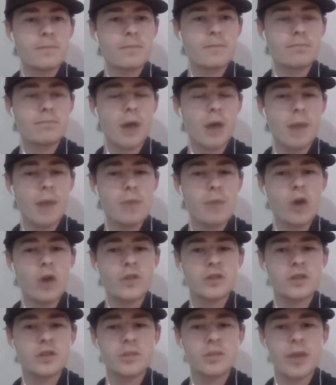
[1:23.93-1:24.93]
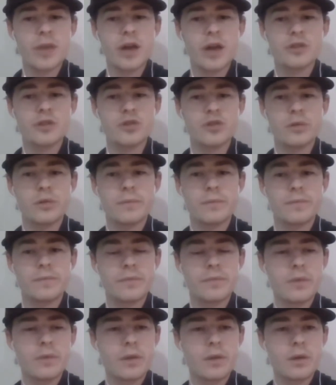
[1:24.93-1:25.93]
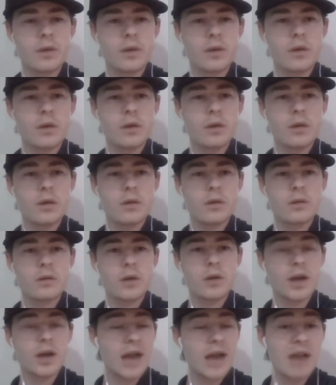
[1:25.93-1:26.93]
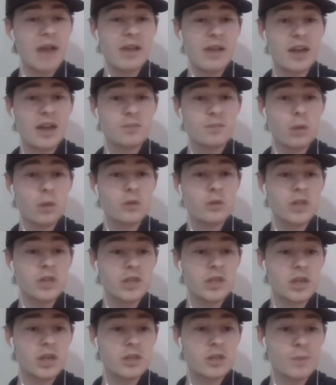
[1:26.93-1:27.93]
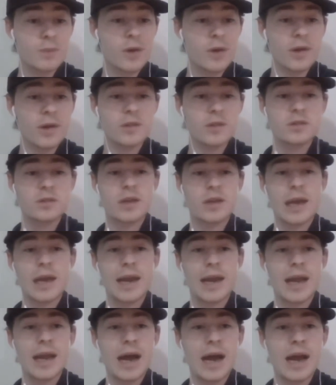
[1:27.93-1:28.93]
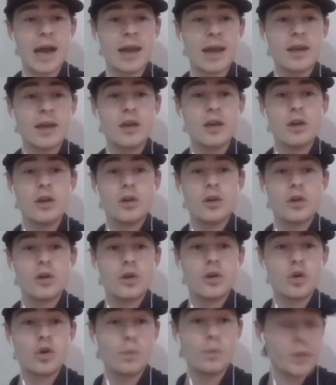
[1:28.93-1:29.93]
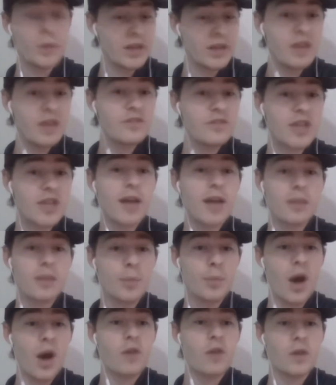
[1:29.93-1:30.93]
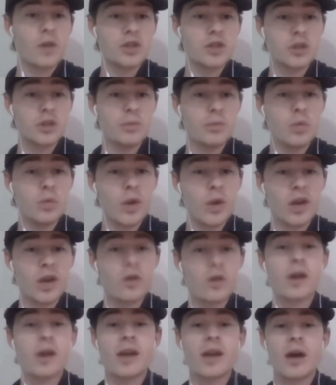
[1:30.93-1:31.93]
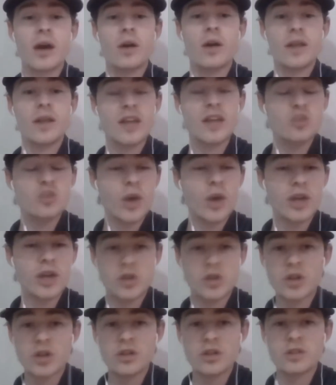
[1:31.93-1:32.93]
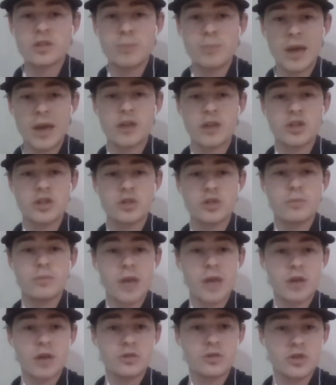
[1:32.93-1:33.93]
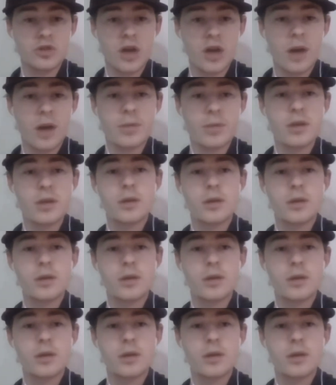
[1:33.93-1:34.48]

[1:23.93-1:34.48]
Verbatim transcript: Bob Melvin is the manager, a guy that has postseason experience and a guy who believes that the Padres should be winning right now. And that's why he took this managing manager job.